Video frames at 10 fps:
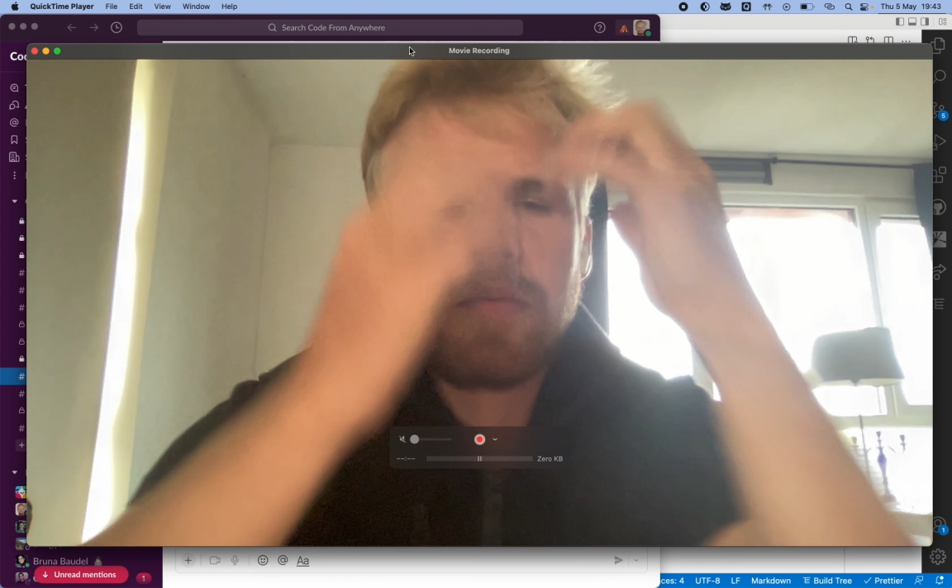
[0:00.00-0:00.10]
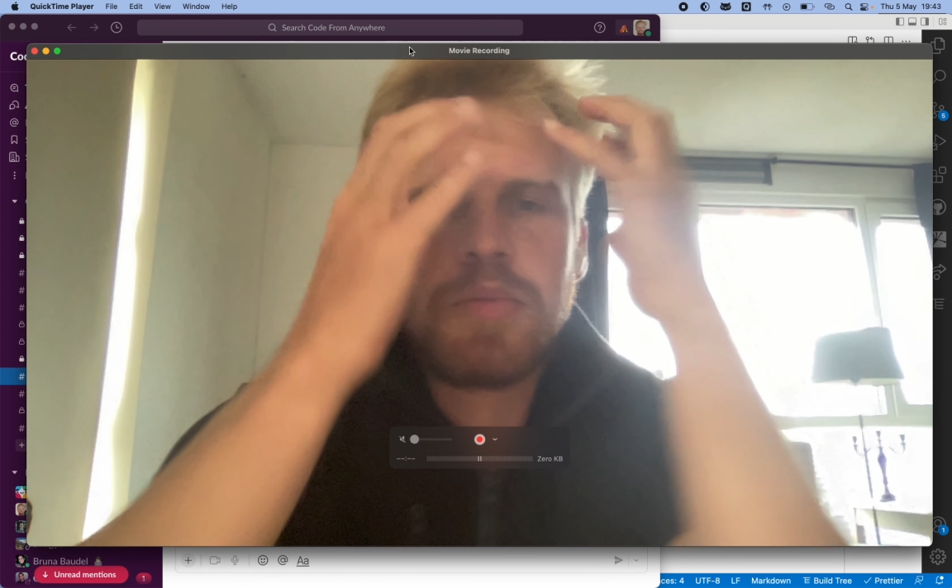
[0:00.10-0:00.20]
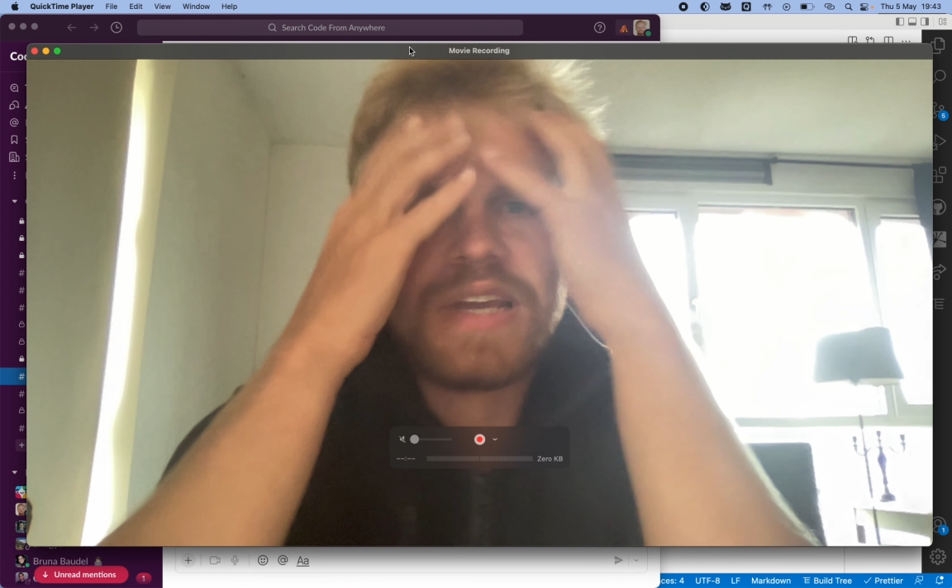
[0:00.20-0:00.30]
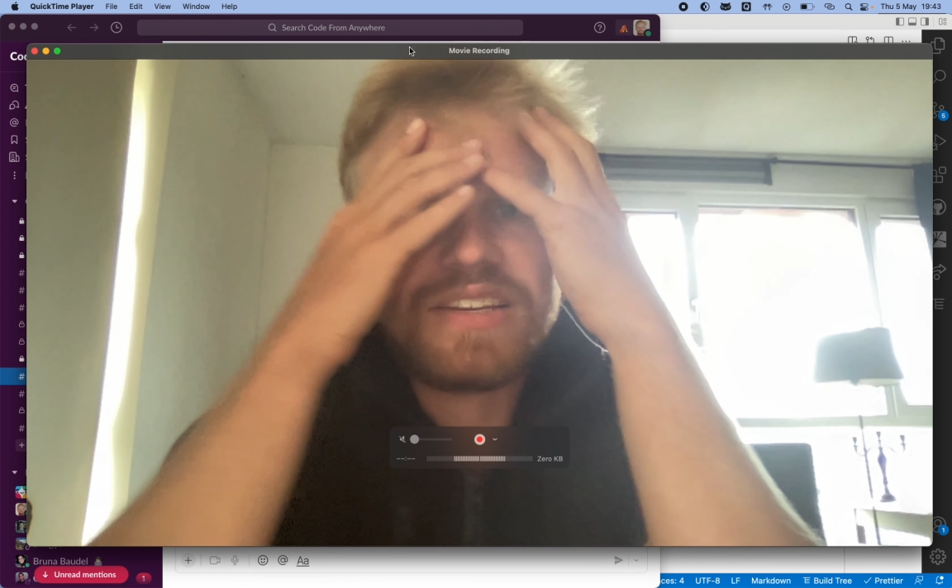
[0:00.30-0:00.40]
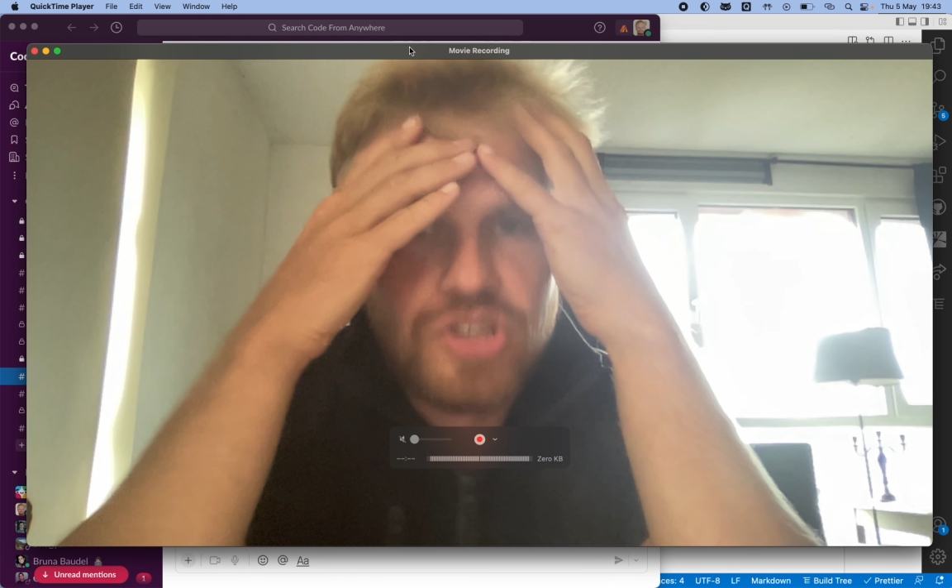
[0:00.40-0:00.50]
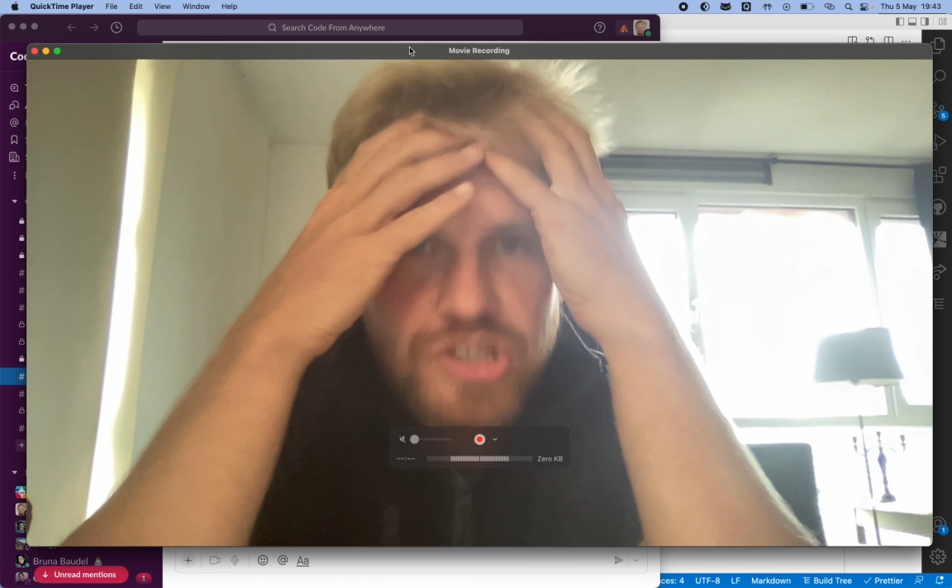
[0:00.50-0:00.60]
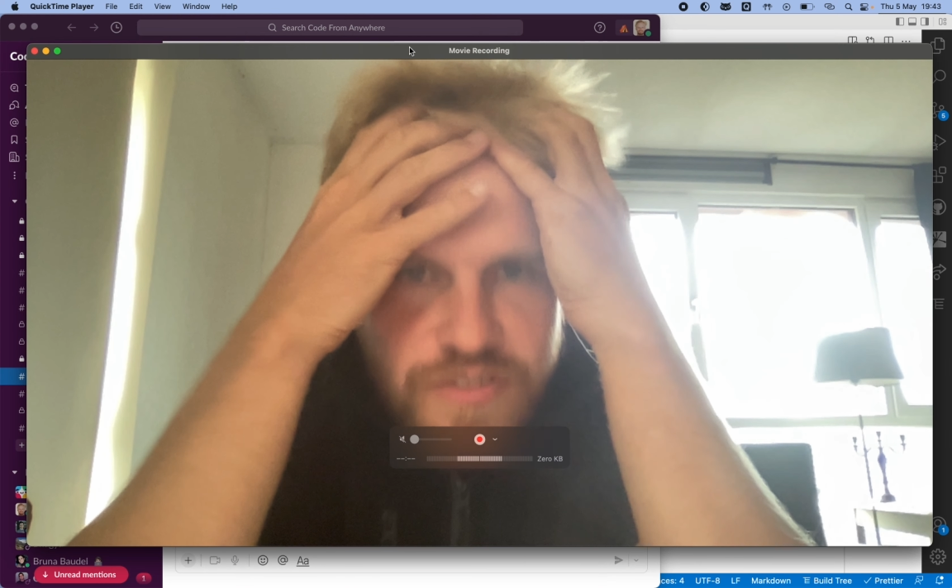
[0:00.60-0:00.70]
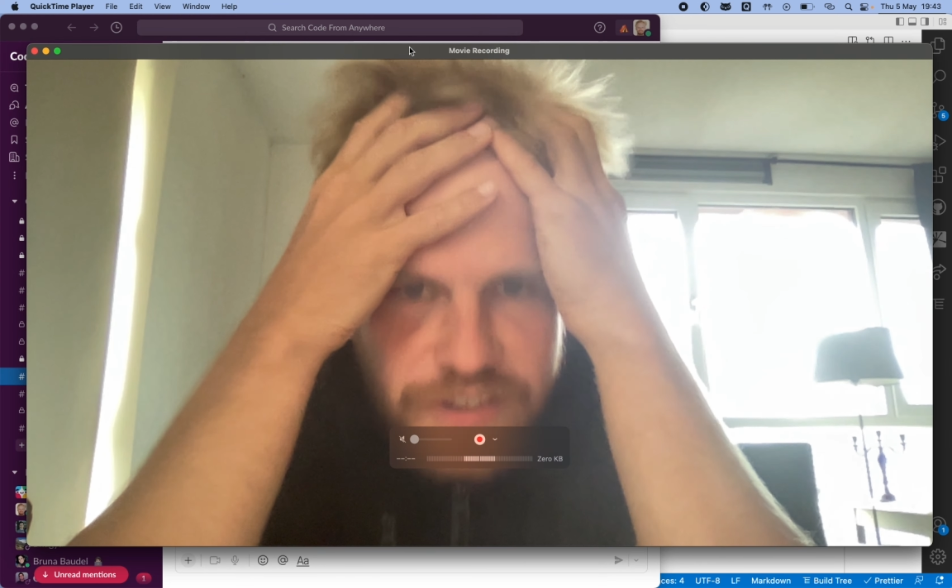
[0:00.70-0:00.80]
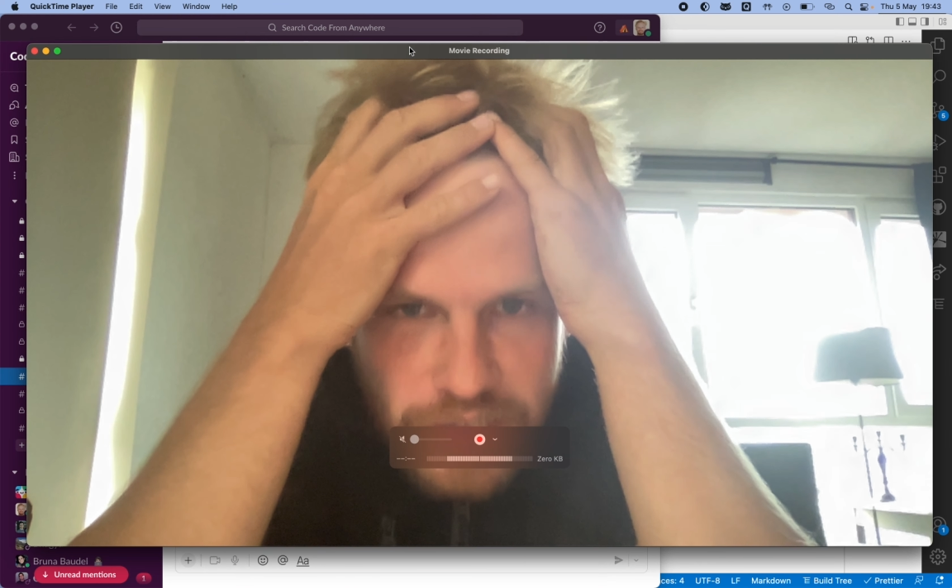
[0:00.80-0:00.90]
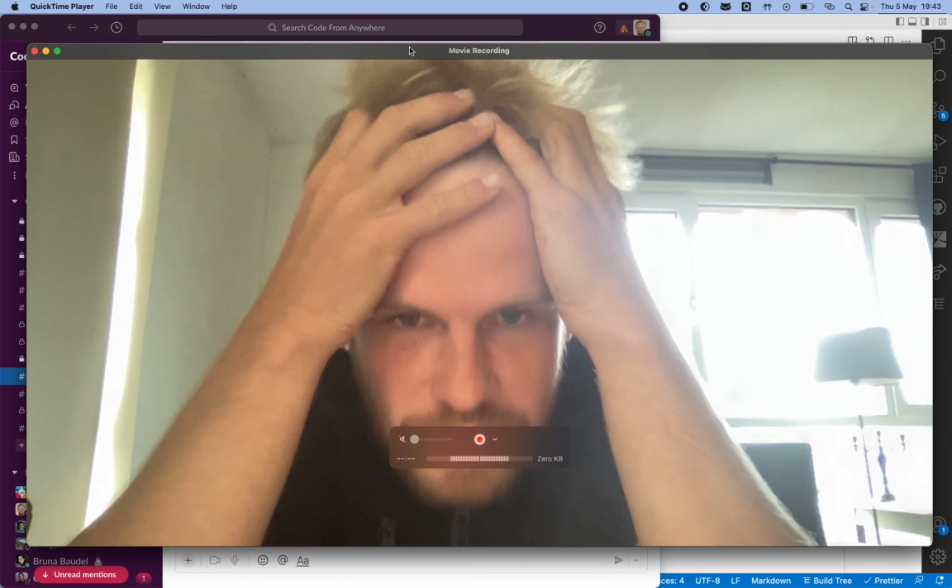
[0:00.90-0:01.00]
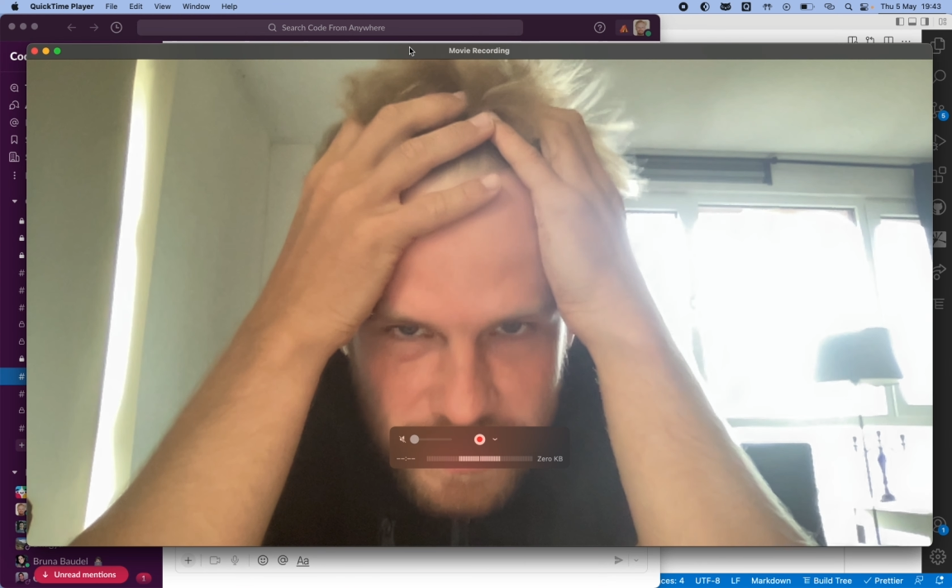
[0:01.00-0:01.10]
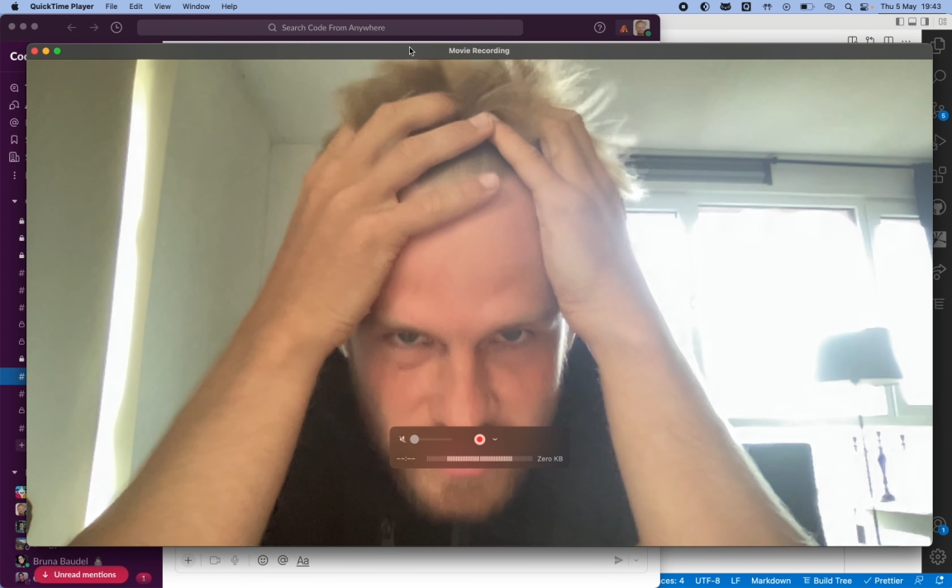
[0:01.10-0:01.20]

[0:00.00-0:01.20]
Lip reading: but I just think that